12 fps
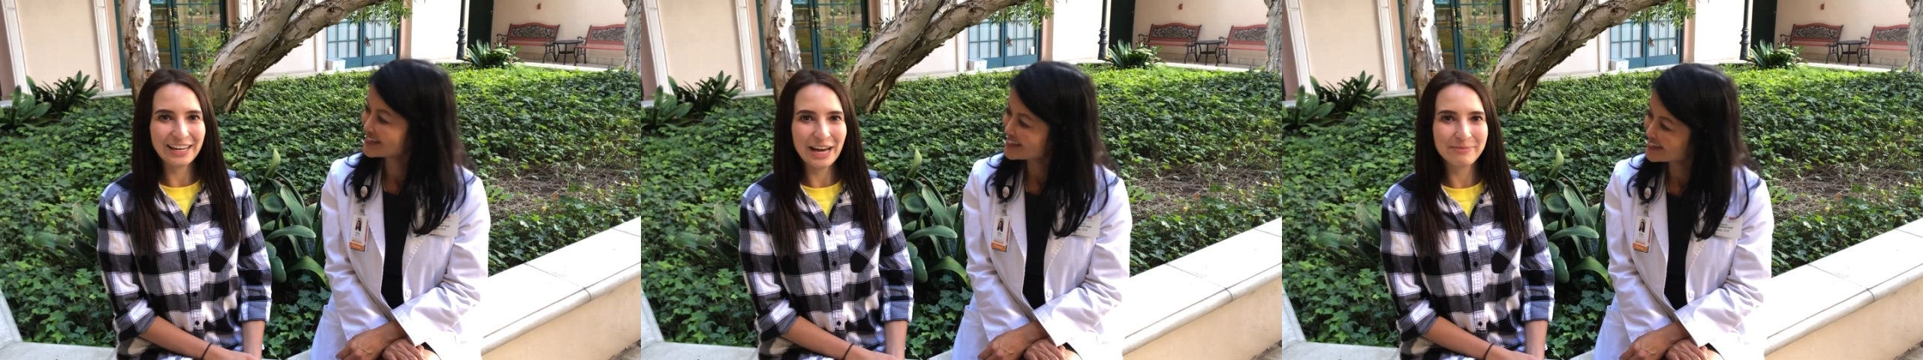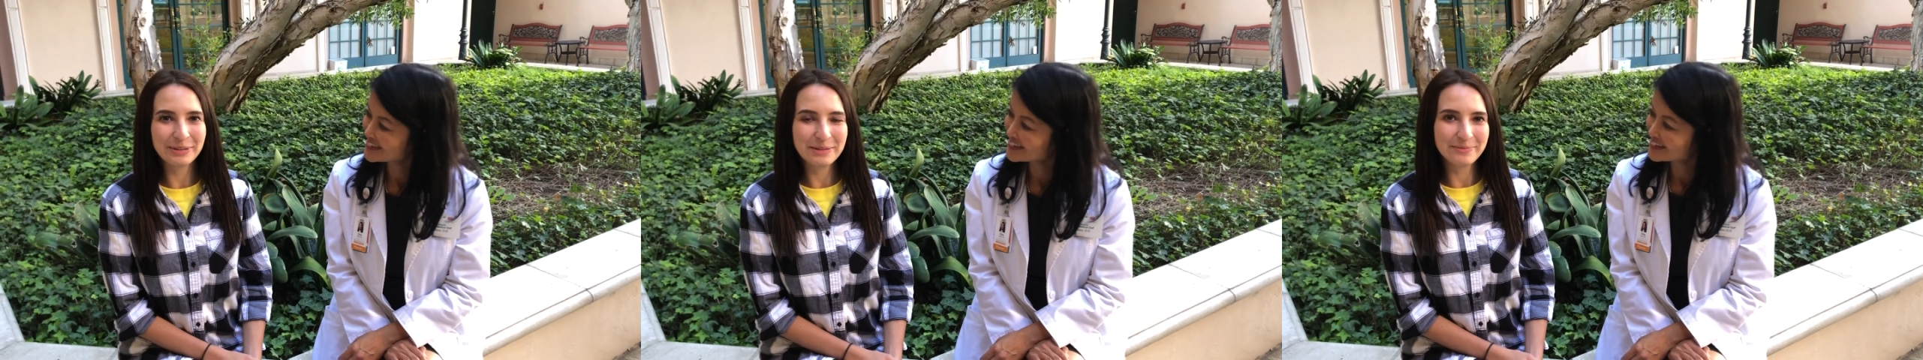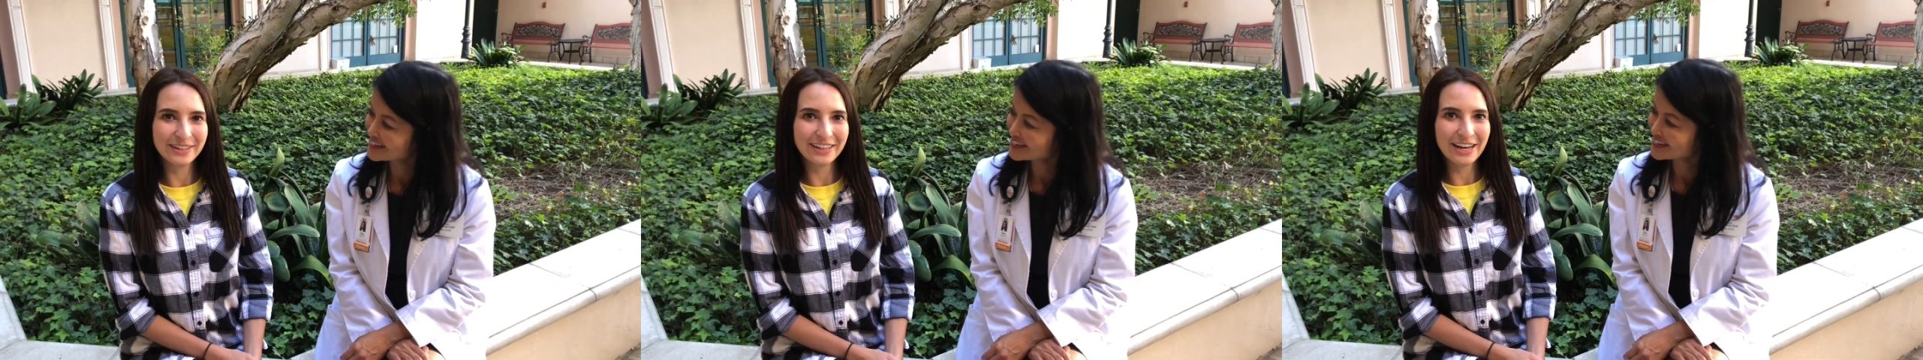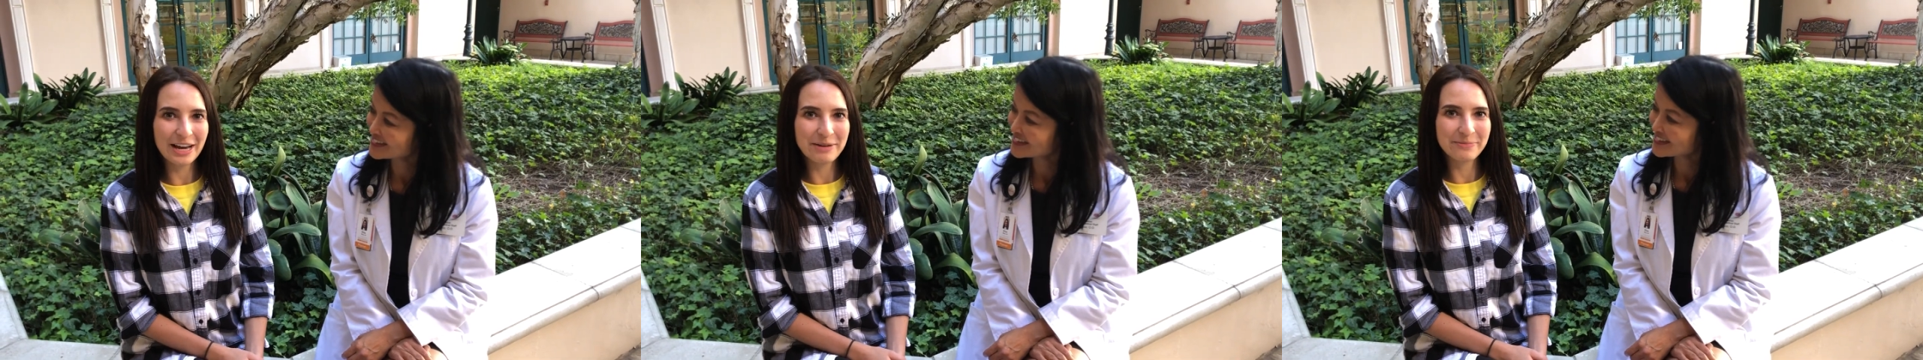Speaker 1: I'm Camilla.
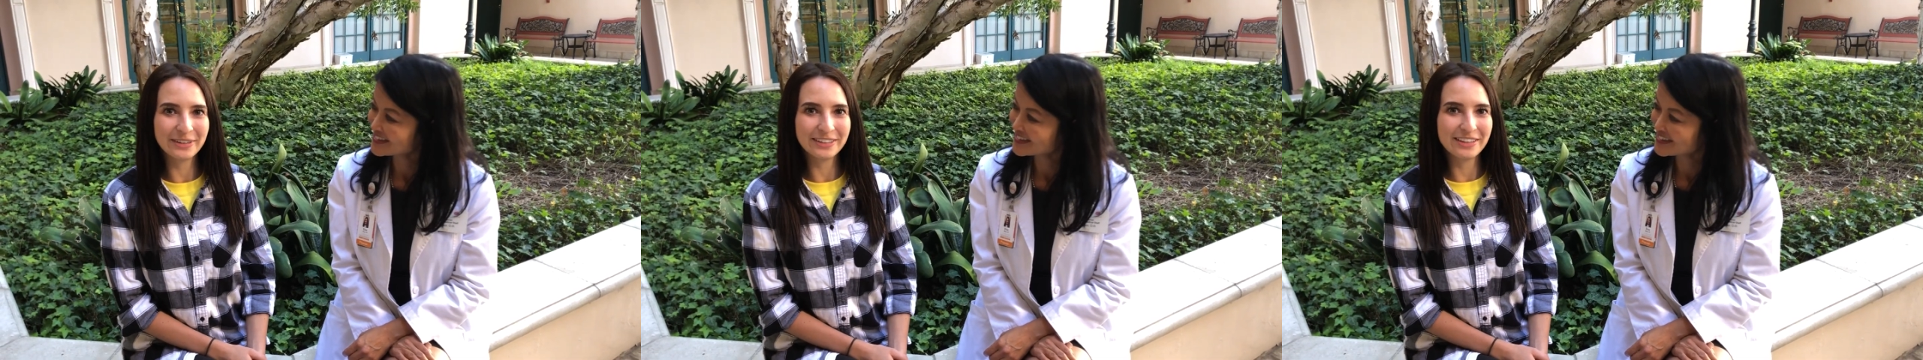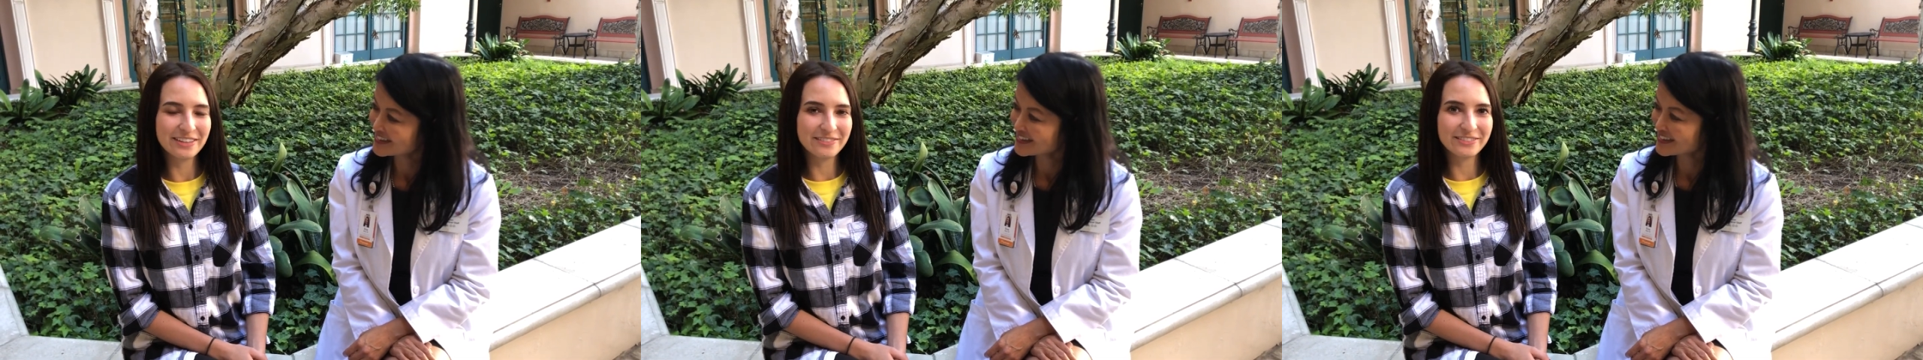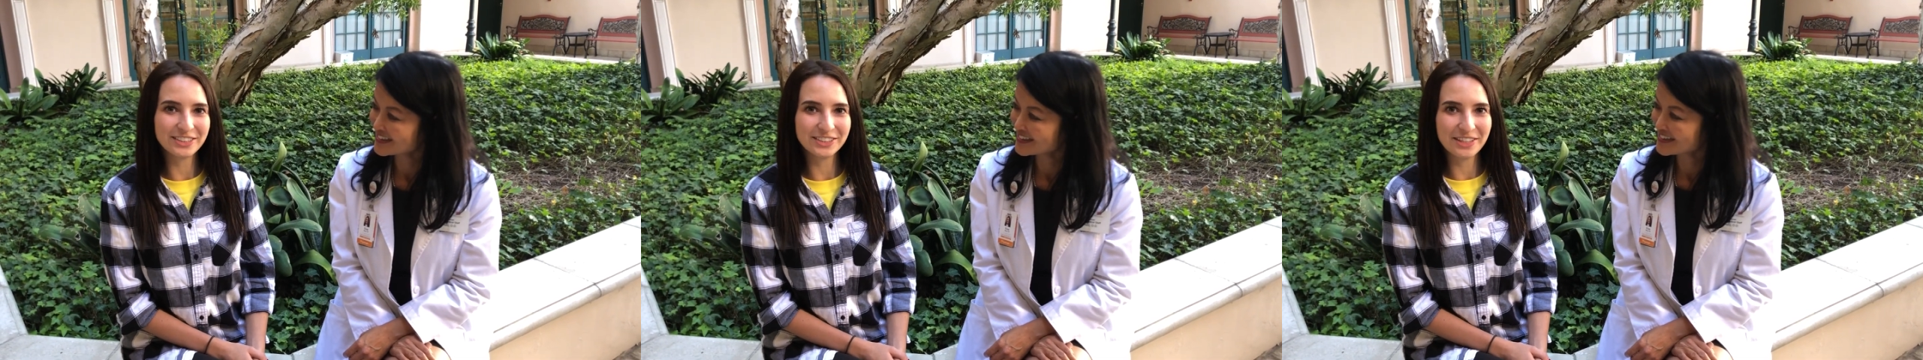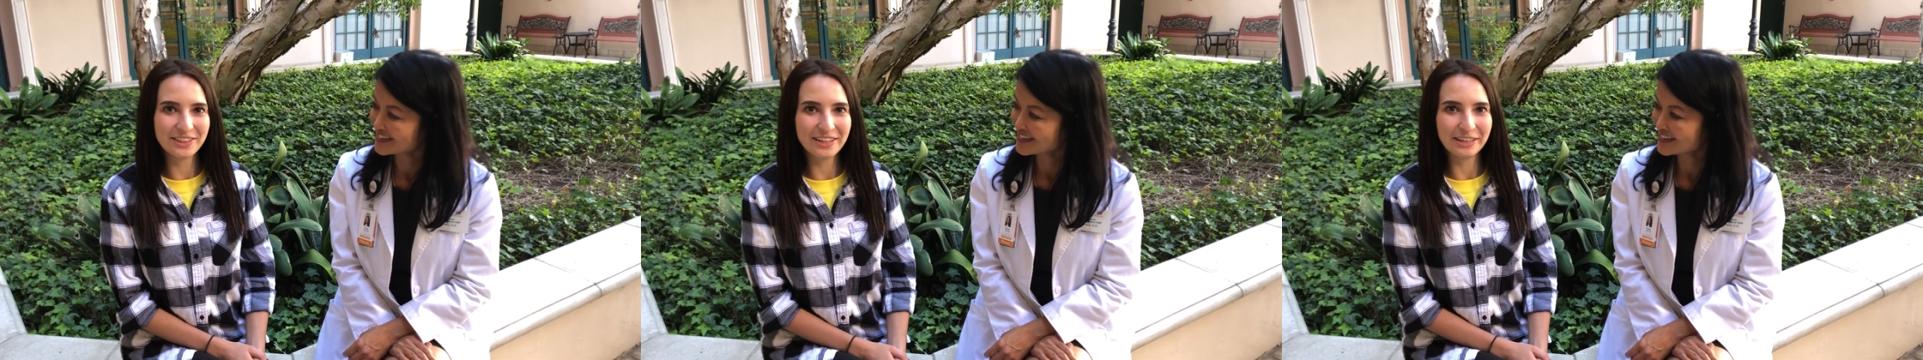I'm one of the vision
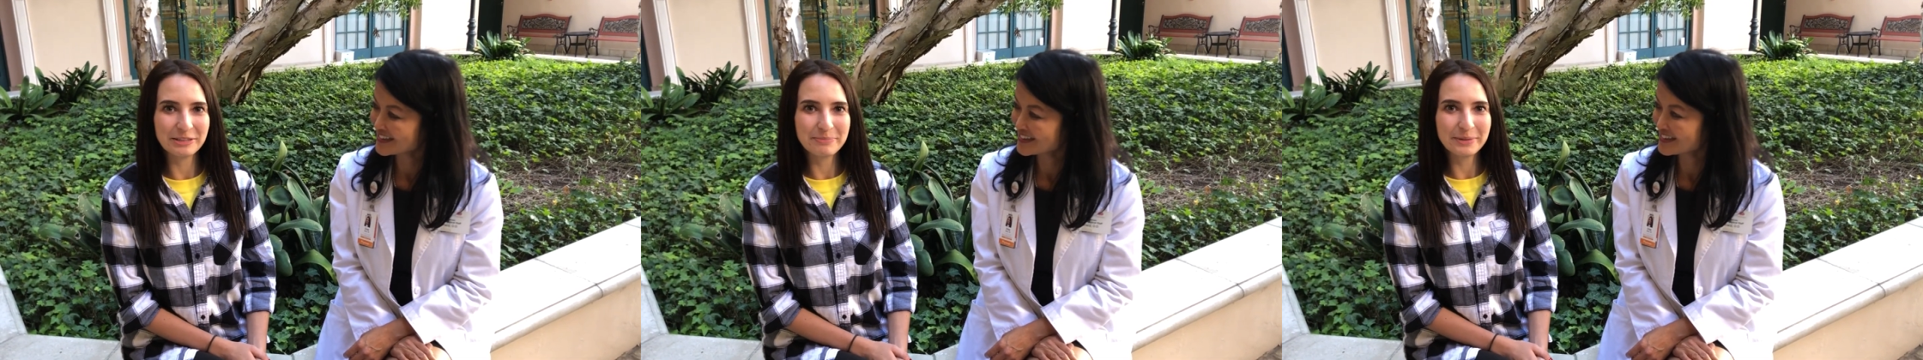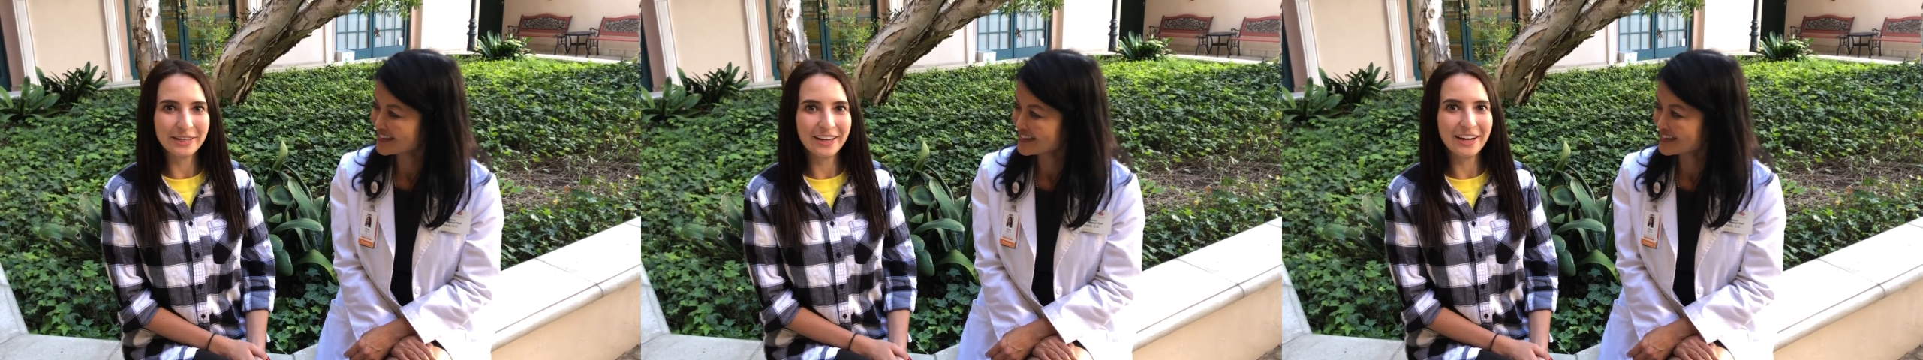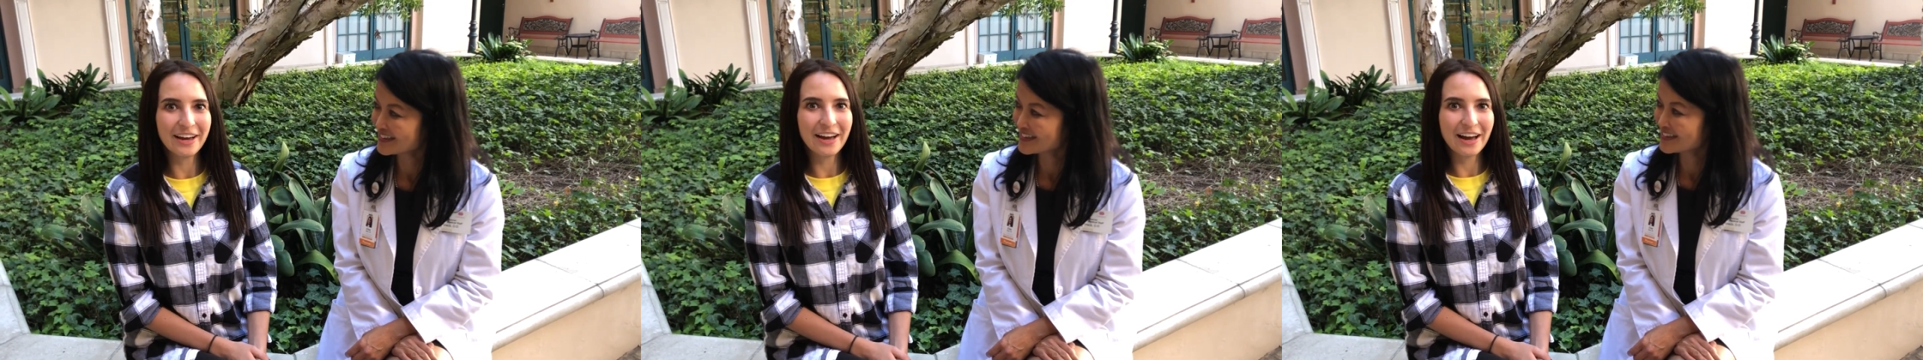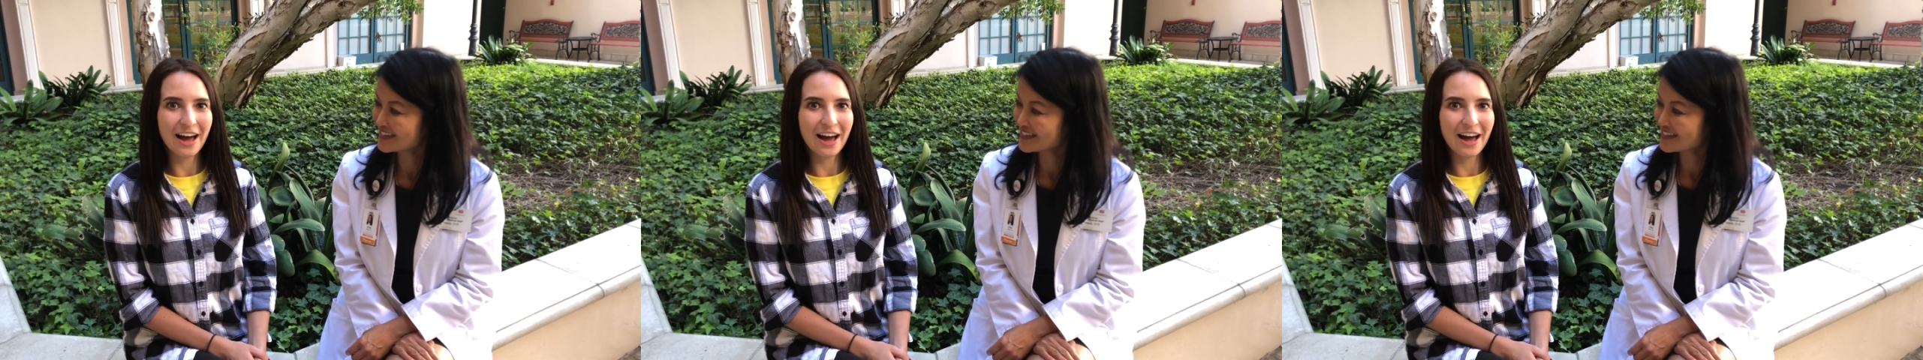therapy